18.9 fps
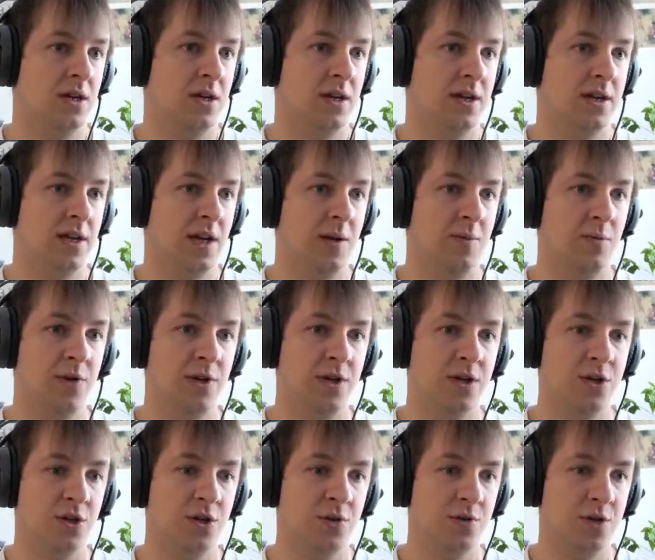And I'm really
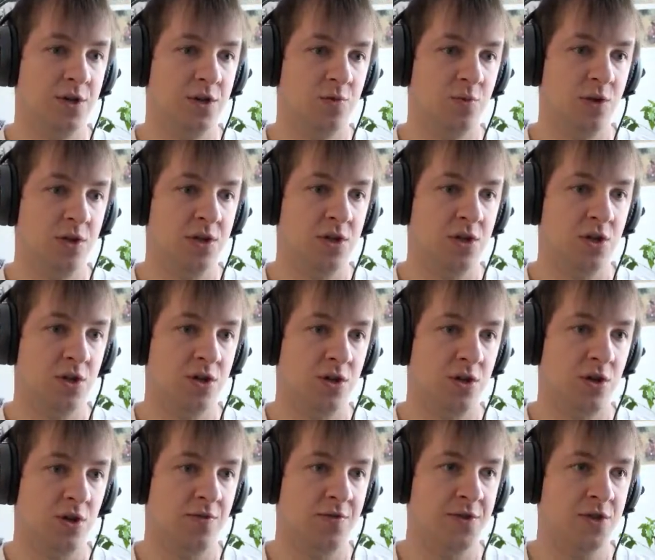curious what sort
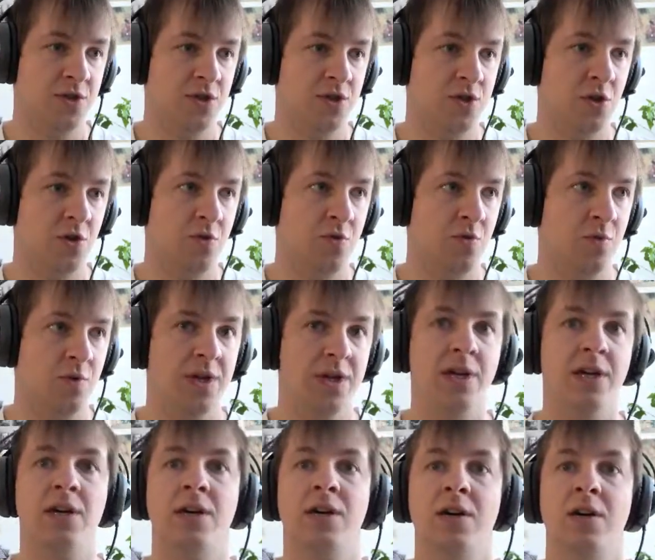of stone
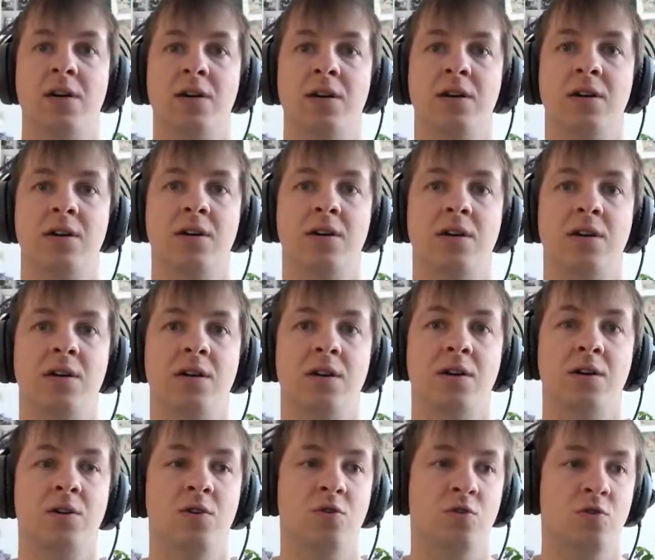we
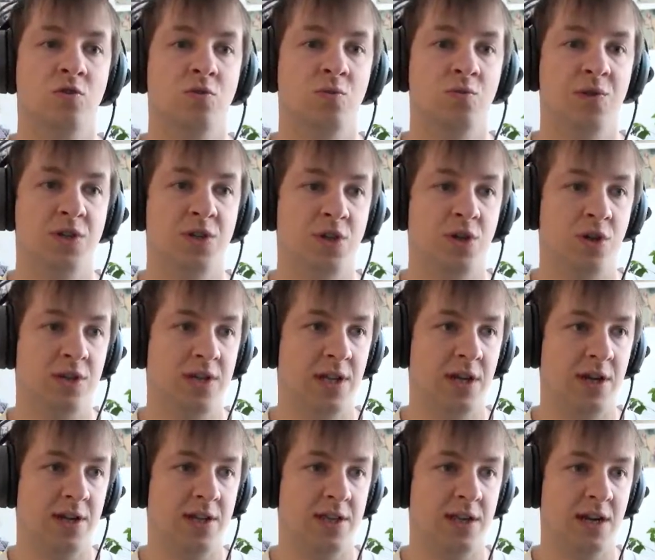we saw there
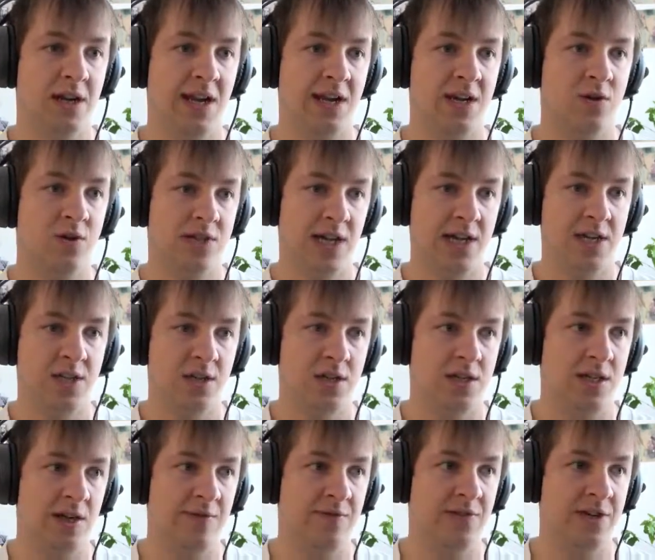at the lake. Because I saw
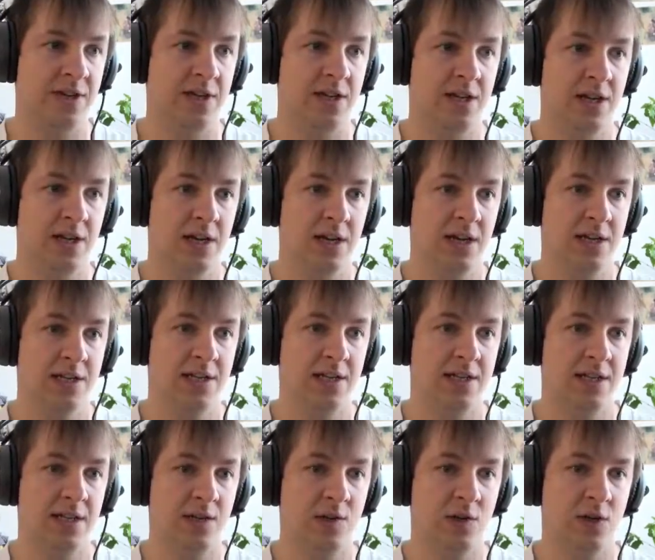something that
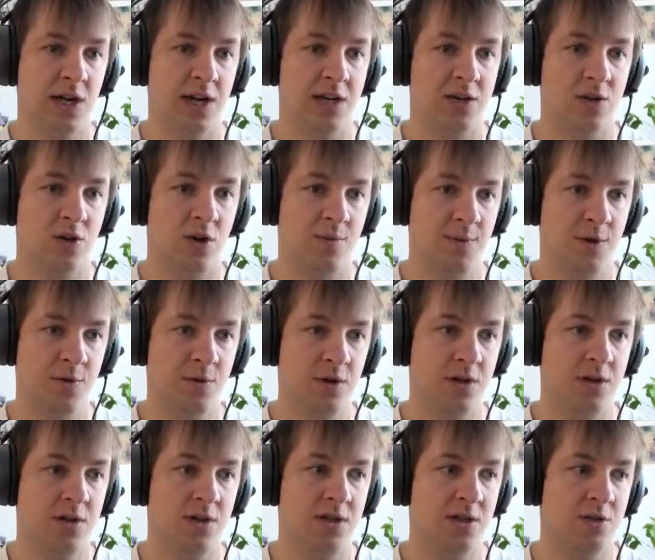didn't look like normal
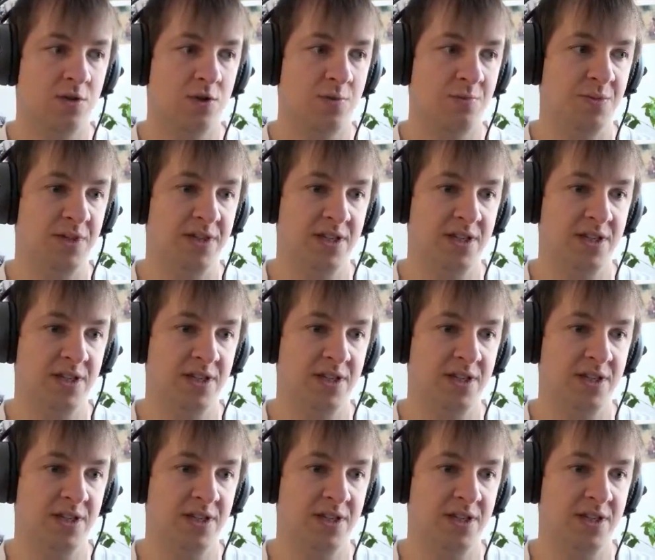rock. This could be